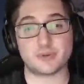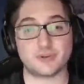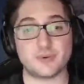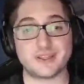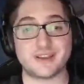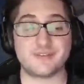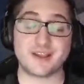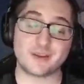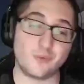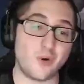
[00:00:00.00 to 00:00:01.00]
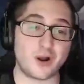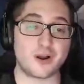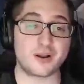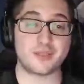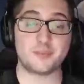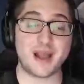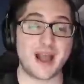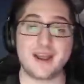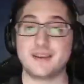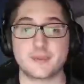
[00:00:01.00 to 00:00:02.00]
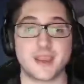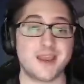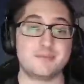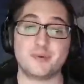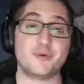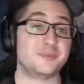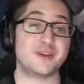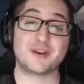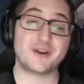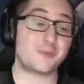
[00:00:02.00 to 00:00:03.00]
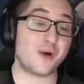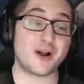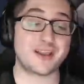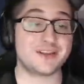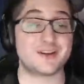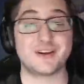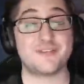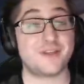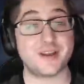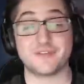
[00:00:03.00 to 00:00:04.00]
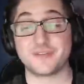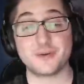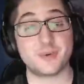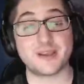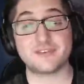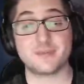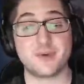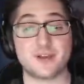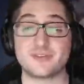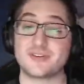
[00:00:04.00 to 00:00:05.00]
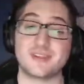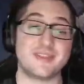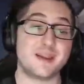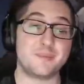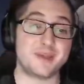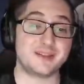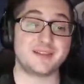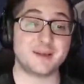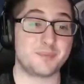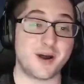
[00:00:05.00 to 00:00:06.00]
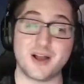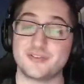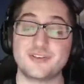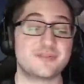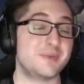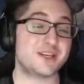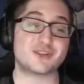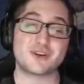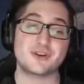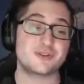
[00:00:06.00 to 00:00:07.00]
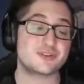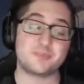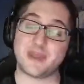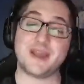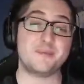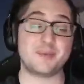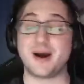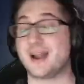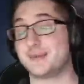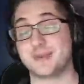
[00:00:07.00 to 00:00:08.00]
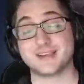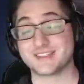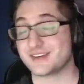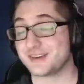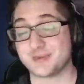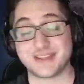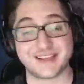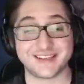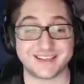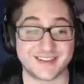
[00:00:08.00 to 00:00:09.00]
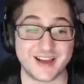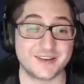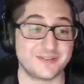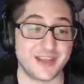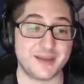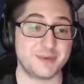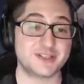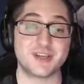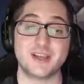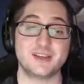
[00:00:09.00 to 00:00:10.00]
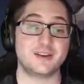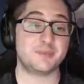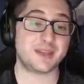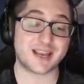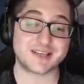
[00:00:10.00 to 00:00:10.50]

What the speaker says: doing the event, you walk onto the pad and boom, you're going to walk in, you're going to fight a few waves of monsters and then a big dick boss. Just make sure you're spam potting because you're going to be taking a ton of damage. You're going to be getting